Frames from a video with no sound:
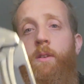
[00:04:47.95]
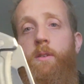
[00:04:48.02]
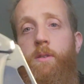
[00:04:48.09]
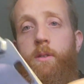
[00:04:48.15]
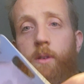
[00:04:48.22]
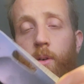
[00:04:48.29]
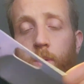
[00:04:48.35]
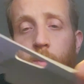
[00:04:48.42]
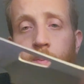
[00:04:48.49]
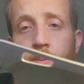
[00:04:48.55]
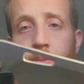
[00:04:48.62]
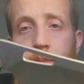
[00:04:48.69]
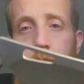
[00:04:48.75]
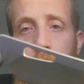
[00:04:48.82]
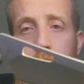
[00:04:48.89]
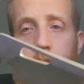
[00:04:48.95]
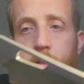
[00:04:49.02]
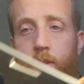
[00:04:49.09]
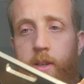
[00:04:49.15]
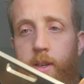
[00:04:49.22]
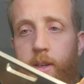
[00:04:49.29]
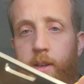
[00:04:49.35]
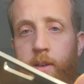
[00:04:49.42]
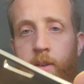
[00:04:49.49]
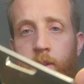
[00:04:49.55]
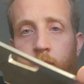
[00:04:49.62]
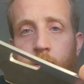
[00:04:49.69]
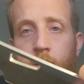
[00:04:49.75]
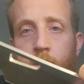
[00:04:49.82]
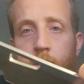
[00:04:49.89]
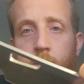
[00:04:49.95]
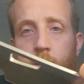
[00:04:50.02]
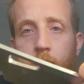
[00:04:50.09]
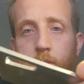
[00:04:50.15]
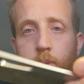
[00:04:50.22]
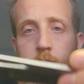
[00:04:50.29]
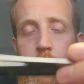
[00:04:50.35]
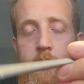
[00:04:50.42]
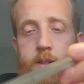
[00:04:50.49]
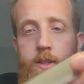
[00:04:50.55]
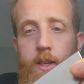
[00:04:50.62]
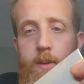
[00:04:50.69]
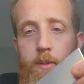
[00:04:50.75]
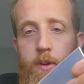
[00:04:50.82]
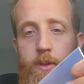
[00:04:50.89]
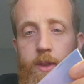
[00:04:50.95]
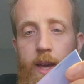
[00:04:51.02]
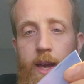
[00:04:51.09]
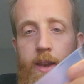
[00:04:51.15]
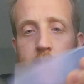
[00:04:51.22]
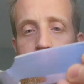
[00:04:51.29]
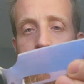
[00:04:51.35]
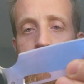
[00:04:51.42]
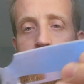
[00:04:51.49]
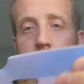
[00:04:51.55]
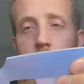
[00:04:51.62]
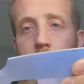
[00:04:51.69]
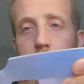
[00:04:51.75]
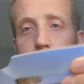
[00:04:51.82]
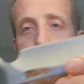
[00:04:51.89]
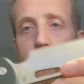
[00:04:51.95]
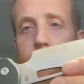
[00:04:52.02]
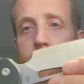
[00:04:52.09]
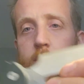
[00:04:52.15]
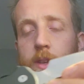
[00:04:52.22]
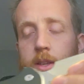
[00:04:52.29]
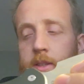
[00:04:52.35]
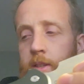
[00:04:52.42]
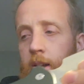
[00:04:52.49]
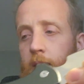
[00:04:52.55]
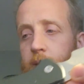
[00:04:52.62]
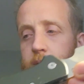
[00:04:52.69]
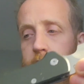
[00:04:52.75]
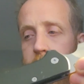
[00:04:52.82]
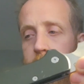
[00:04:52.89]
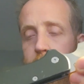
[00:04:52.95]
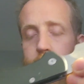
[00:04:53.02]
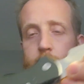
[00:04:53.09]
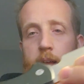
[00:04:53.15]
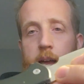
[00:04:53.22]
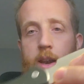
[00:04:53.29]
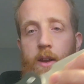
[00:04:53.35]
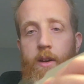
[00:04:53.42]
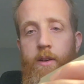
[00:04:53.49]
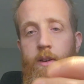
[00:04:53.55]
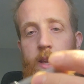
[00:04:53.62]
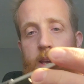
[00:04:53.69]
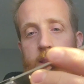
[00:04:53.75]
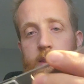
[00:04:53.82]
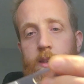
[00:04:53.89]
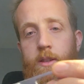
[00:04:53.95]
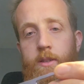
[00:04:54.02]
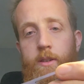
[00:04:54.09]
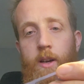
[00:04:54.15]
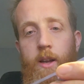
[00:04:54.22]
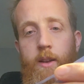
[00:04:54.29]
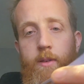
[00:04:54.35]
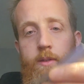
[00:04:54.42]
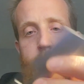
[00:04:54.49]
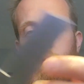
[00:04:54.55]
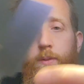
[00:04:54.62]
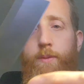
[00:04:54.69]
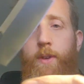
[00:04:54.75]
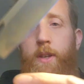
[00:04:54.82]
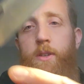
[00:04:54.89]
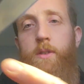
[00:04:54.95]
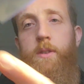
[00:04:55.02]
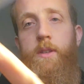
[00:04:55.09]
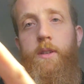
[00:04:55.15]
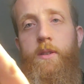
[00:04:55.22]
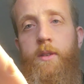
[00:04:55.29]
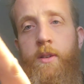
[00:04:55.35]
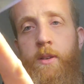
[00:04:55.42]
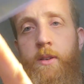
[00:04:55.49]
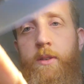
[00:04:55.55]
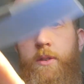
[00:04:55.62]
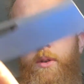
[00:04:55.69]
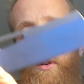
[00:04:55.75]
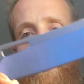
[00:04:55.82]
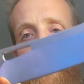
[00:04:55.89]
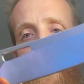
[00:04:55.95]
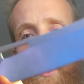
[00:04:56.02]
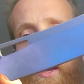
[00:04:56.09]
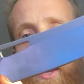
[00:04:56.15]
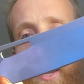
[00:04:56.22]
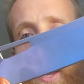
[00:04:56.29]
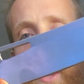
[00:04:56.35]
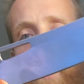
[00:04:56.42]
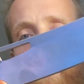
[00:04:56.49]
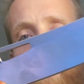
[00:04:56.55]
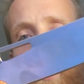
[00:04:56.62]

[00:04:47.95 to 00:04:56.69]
So that's what I can say about that. Both of these knives, the Flatiron and the Asada, feature this sort of like half